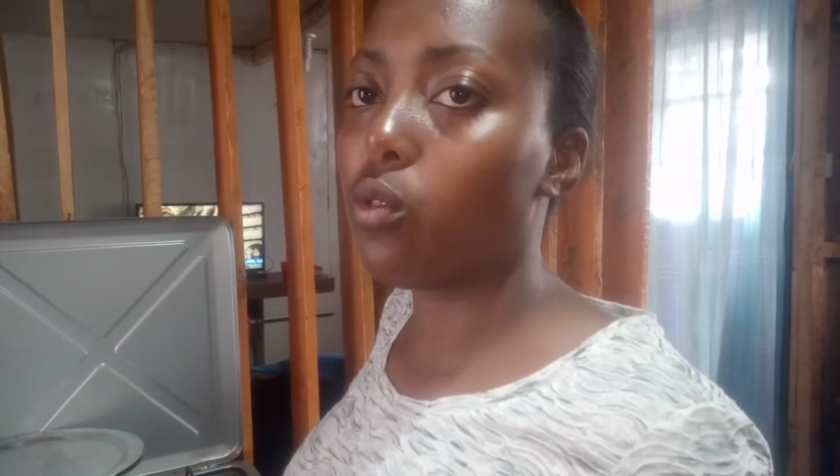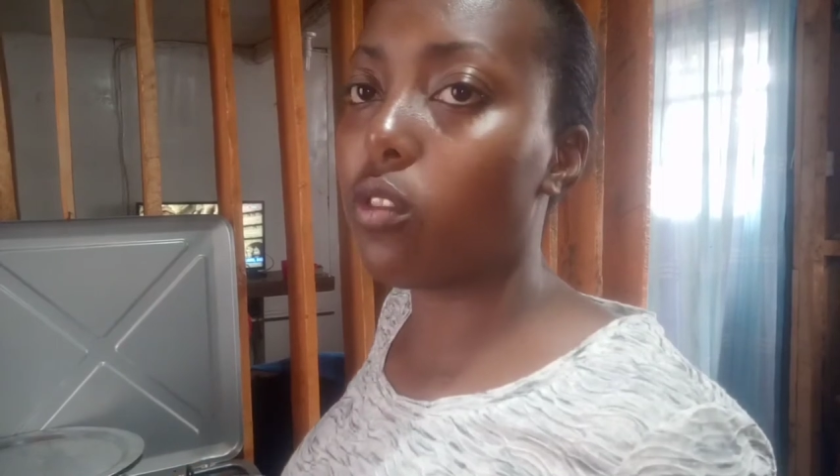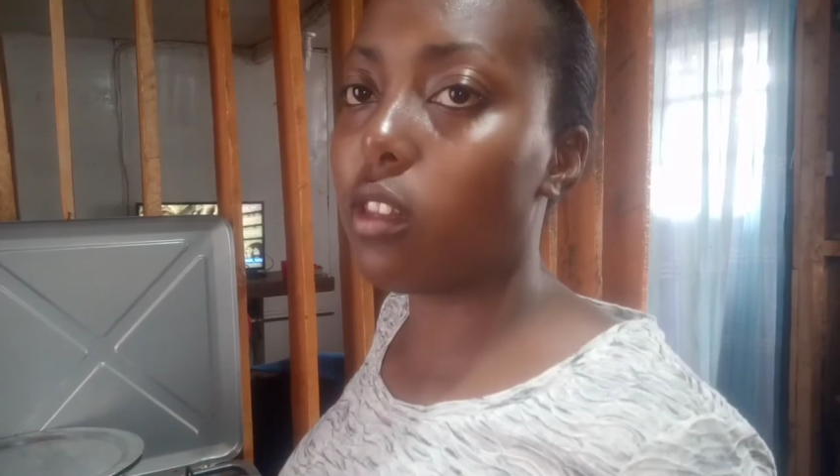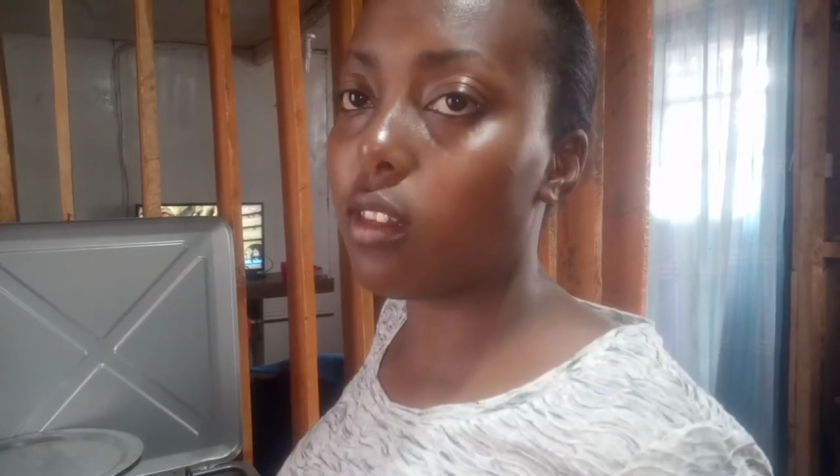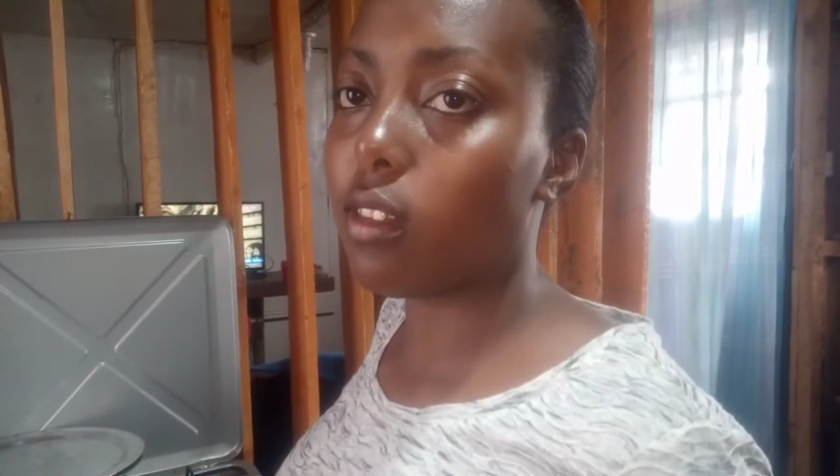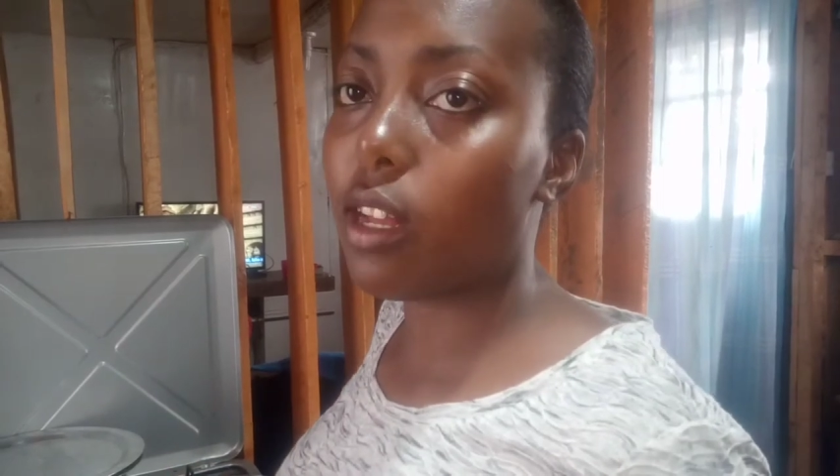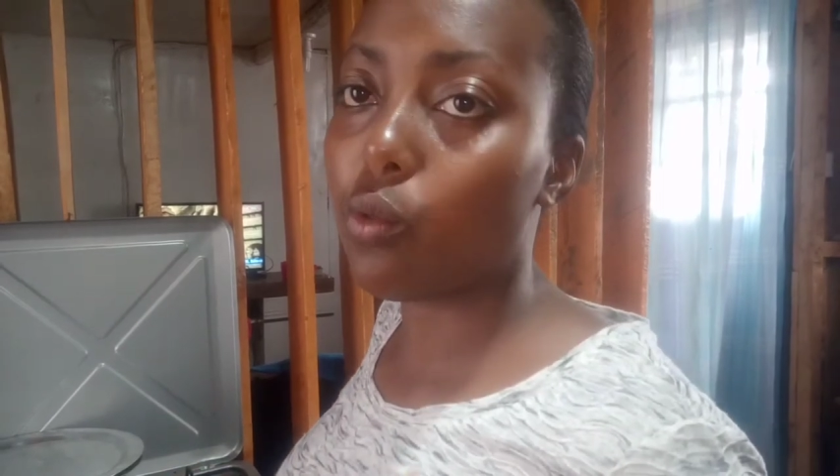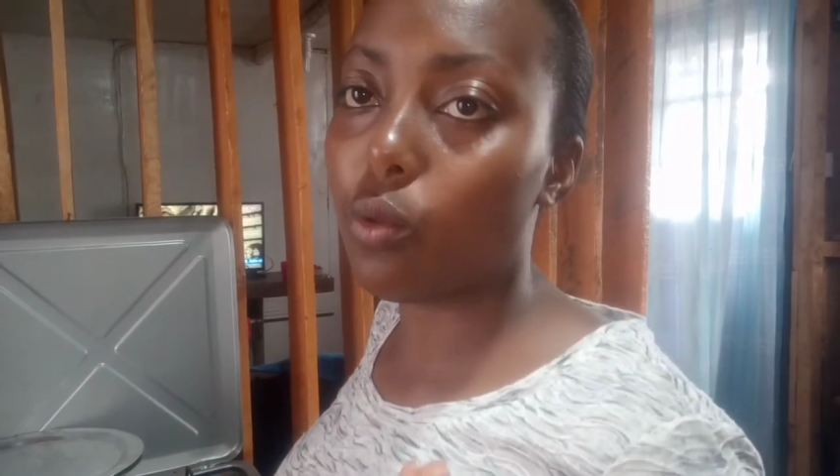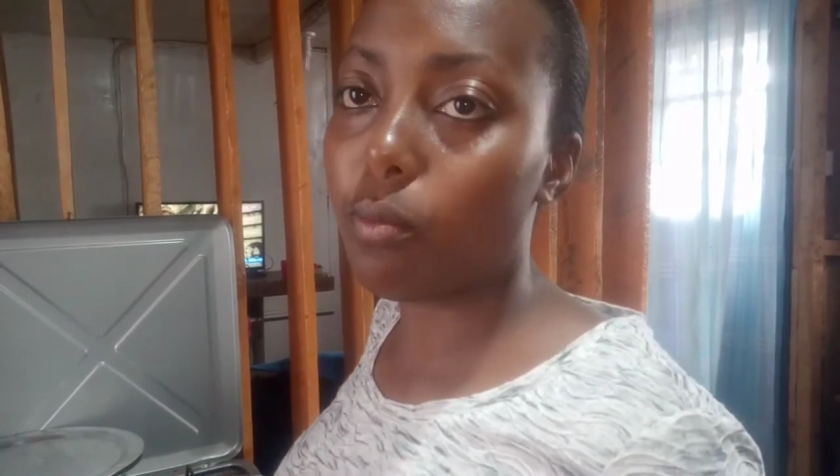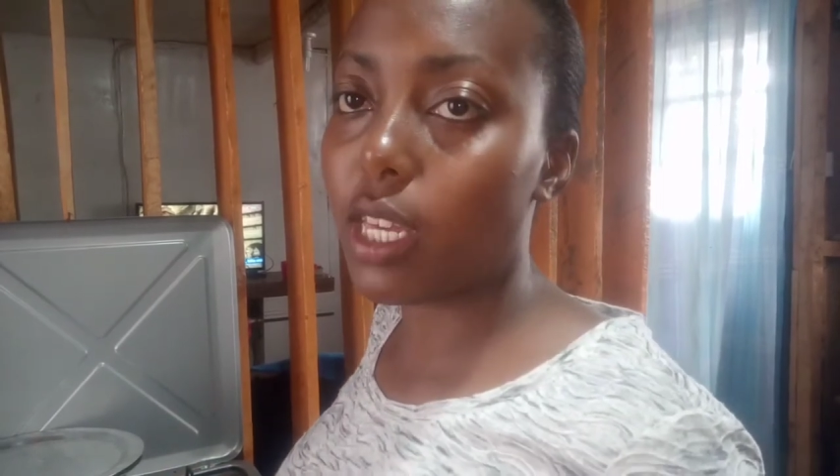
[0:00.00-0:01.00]
things that
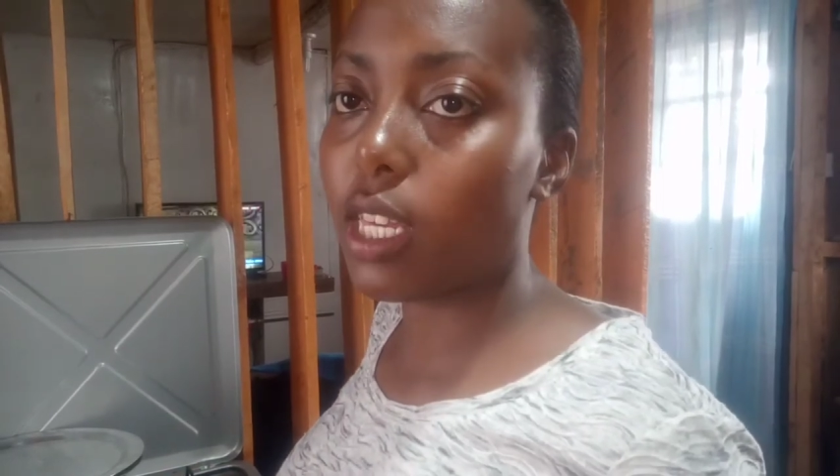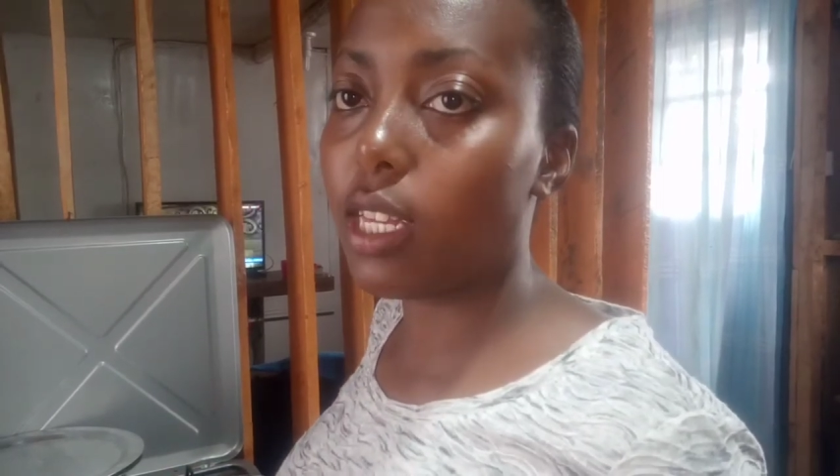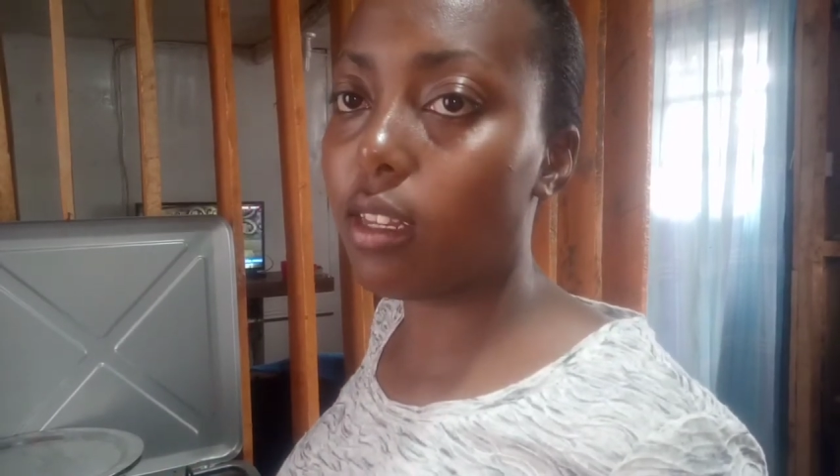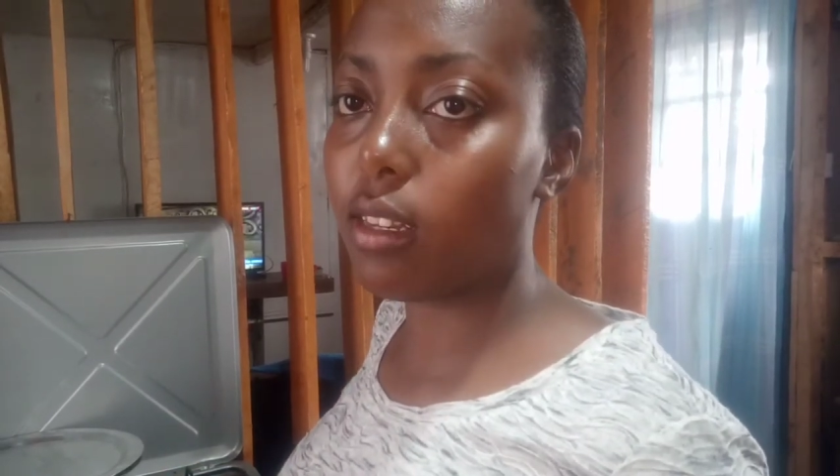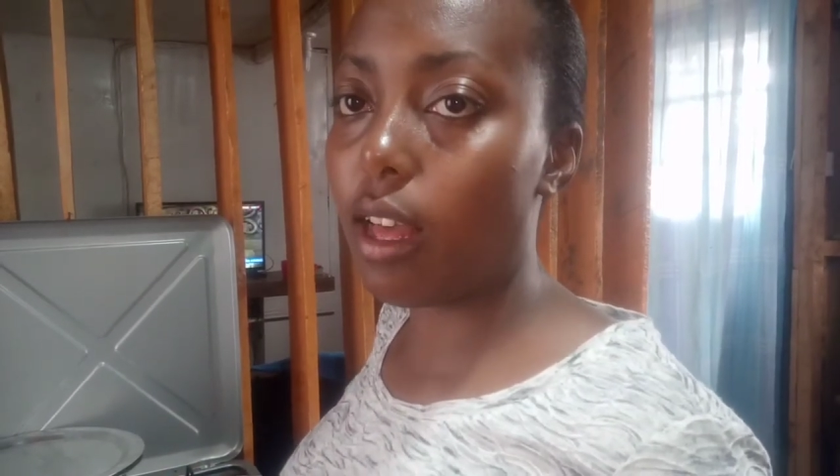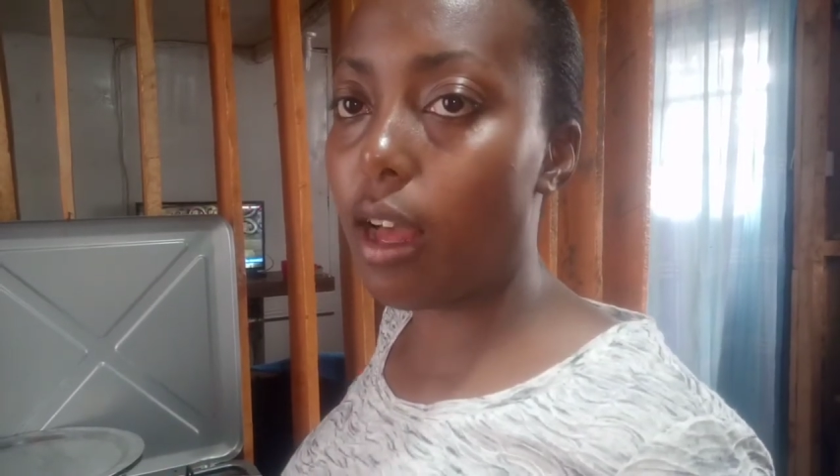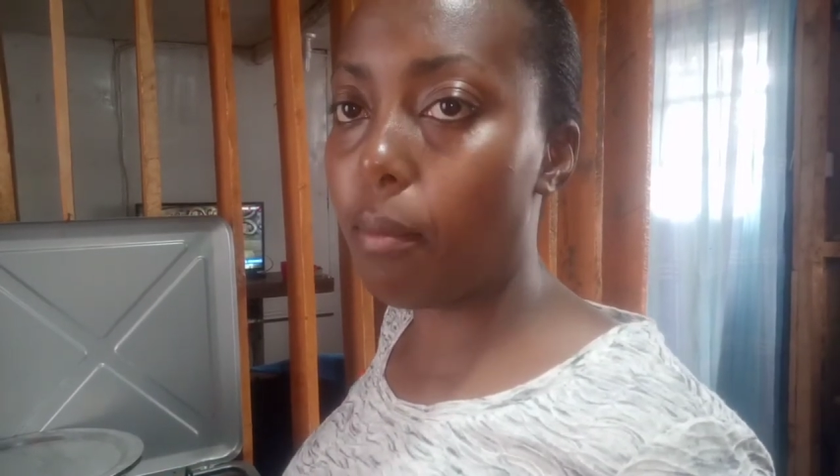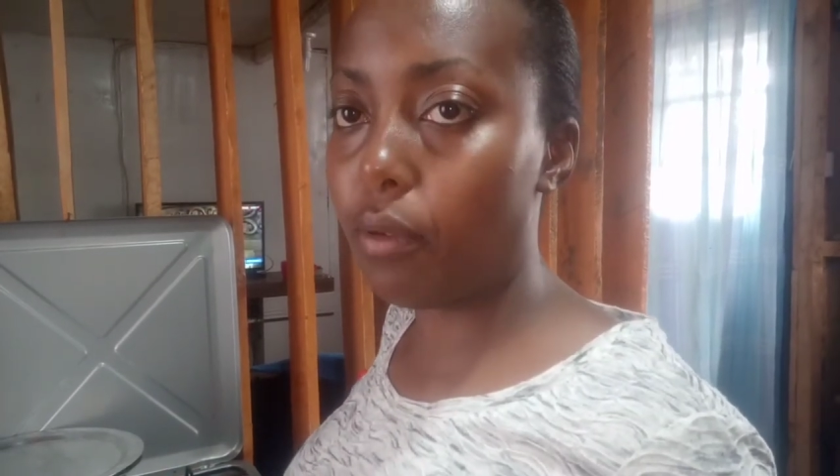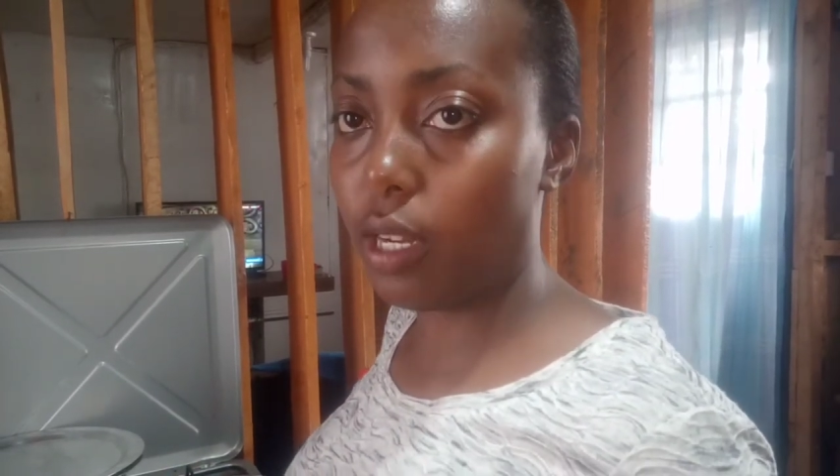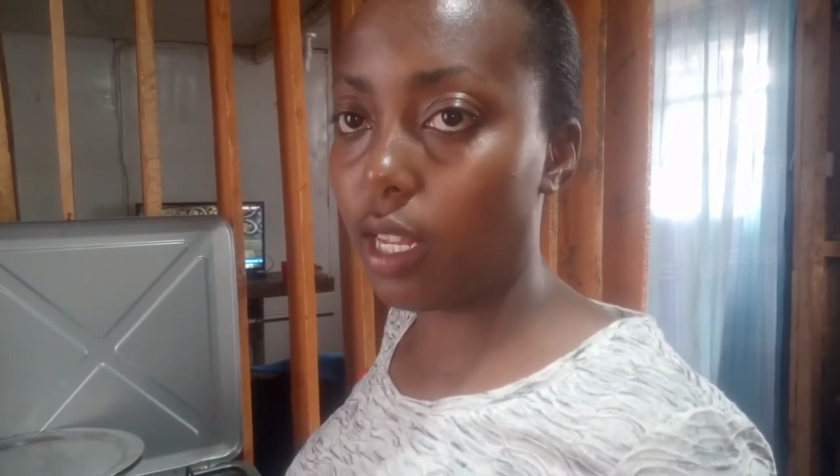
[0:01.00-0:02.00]
will make it
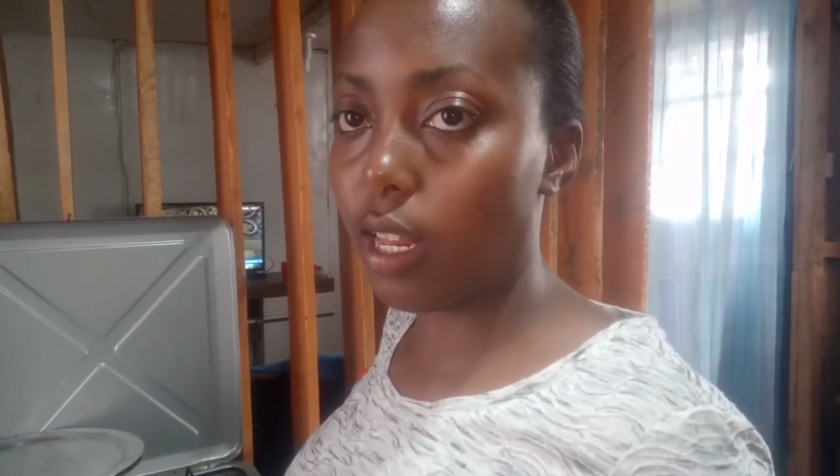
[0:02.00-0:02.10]
break.